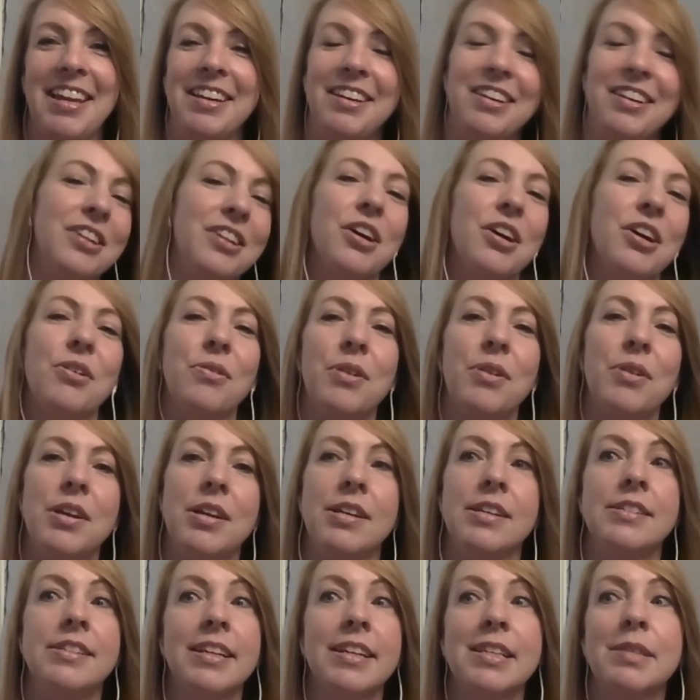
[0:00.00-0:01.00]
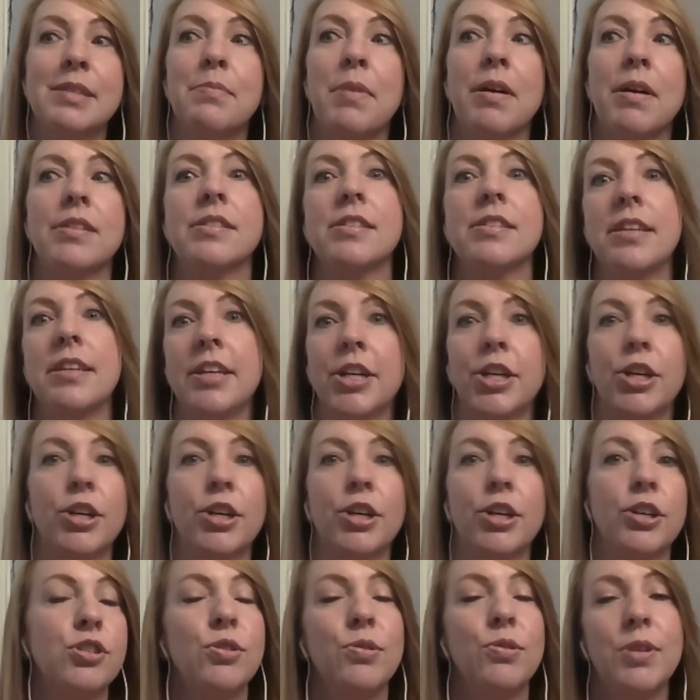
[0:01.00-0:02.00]
in, you know, six months, a
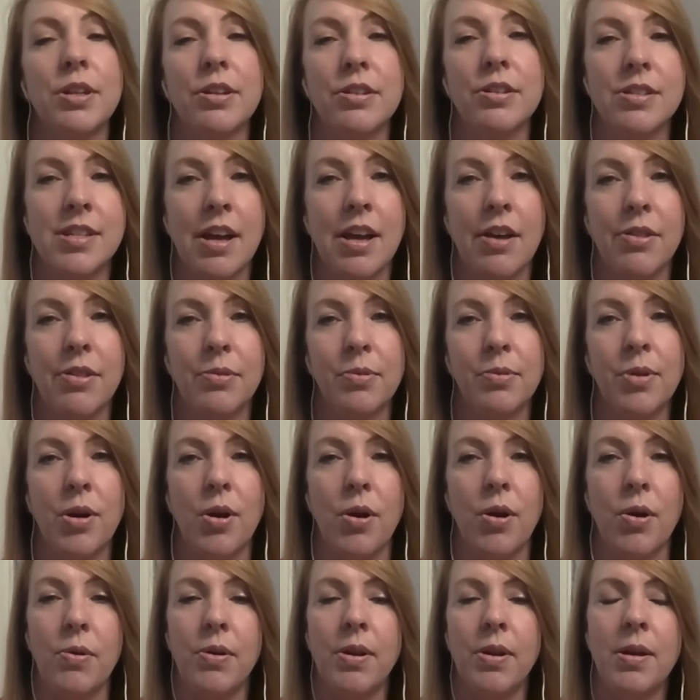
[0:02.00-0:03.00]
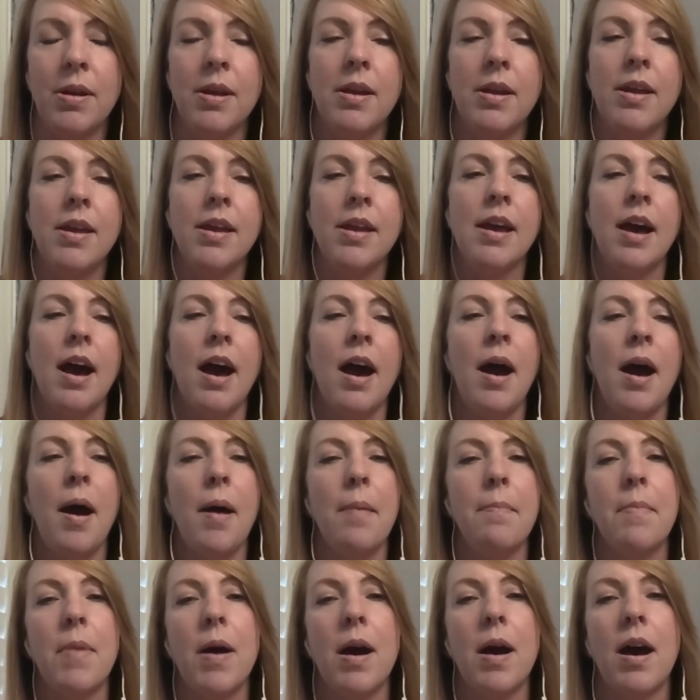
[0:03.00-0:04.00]
year, two years down the road.
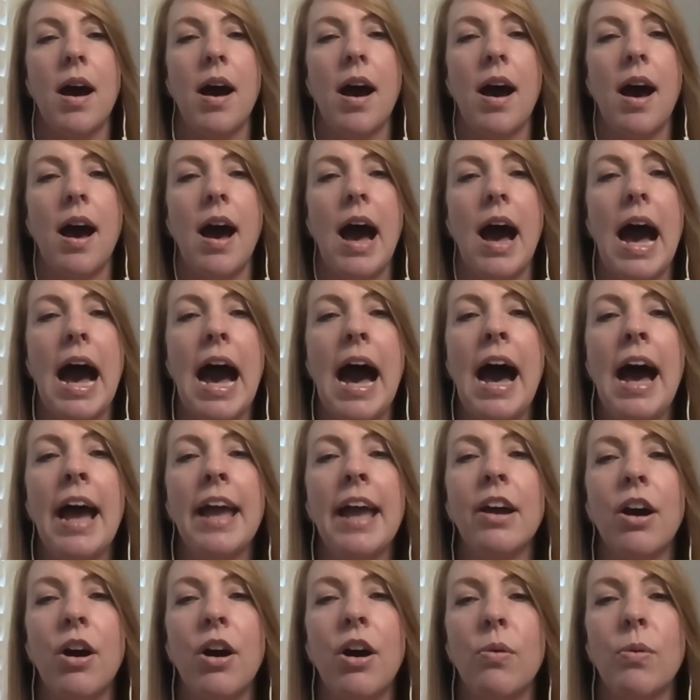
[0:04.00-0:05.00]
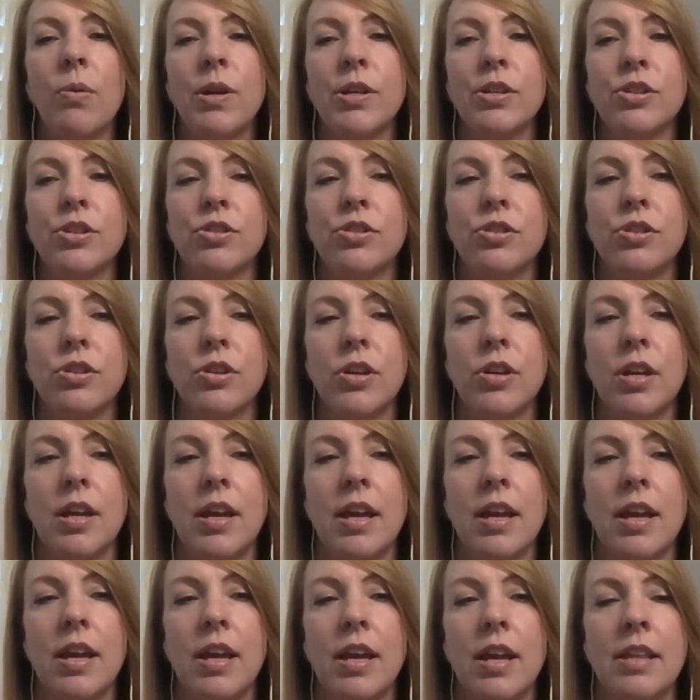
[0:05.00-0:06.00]
Um, I always,
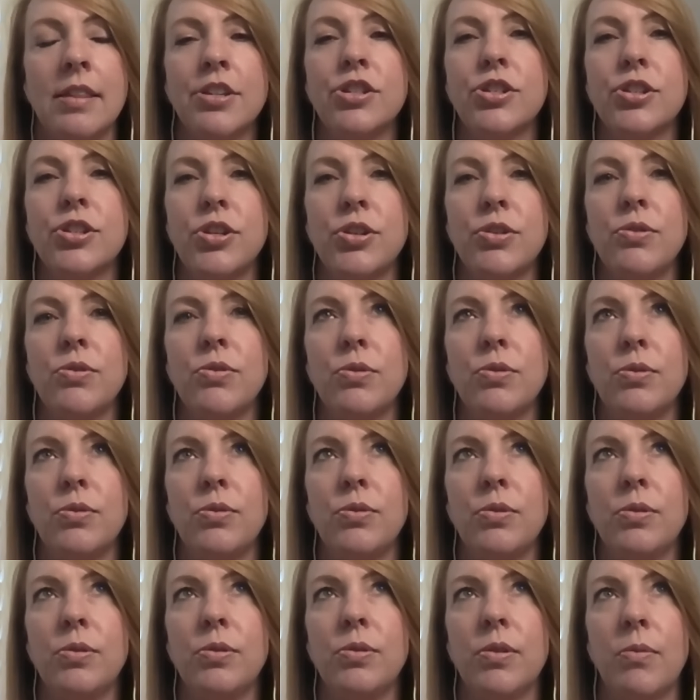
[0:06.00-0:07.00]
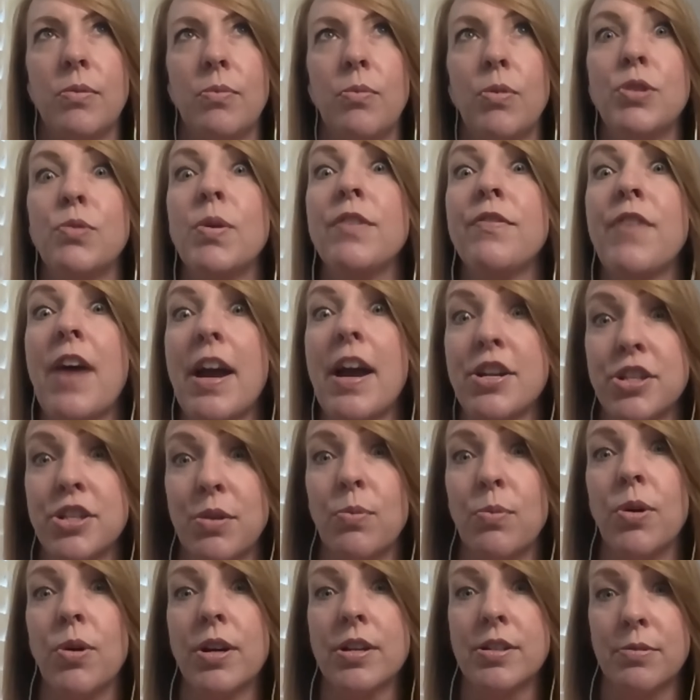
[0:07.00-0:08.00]
unless you would, we've
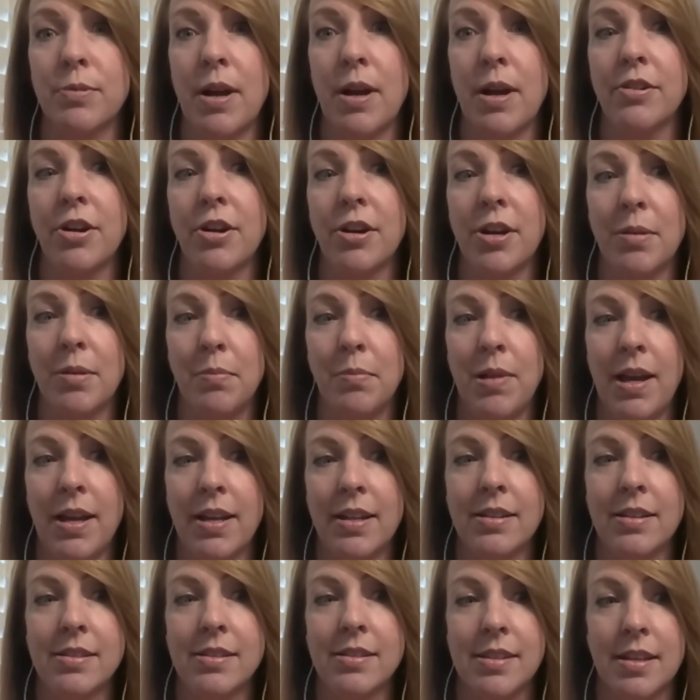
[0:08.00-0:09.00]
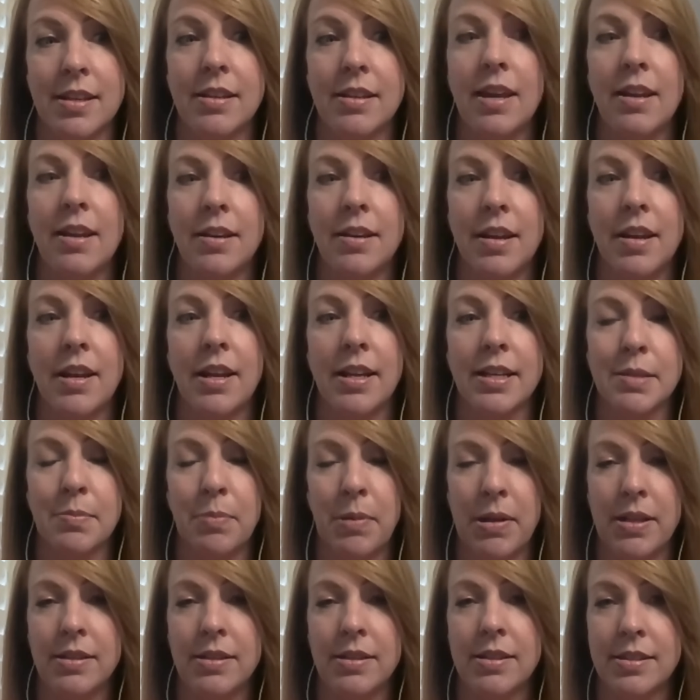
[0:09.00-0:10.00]
actually worked around our compliance and, and, and
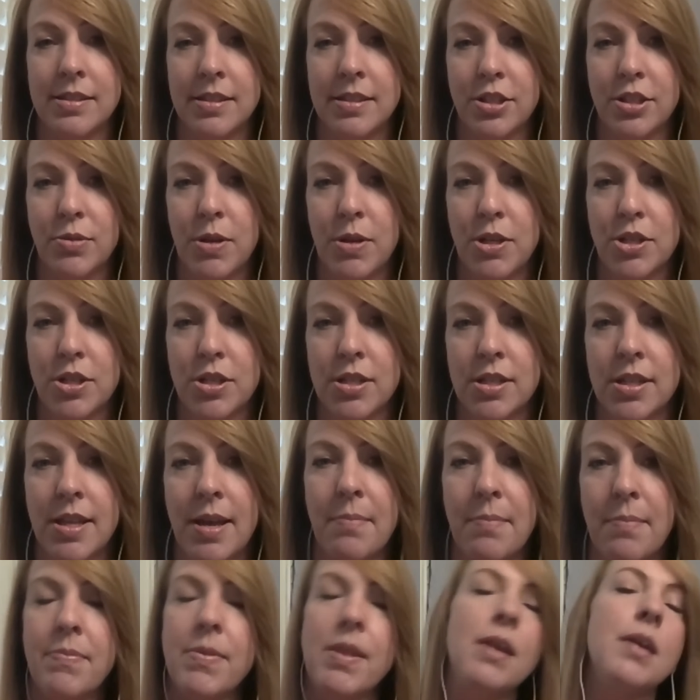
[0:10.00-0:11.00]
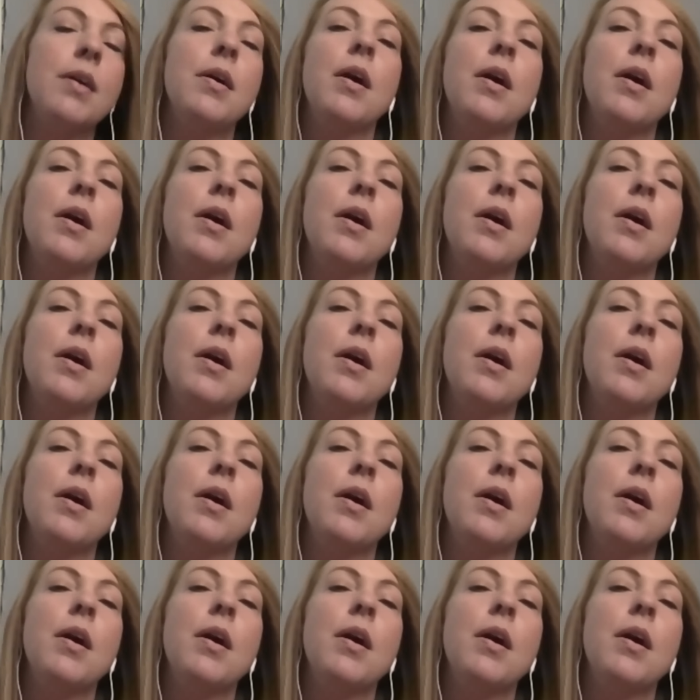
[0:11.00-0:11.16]
explained this situation to them.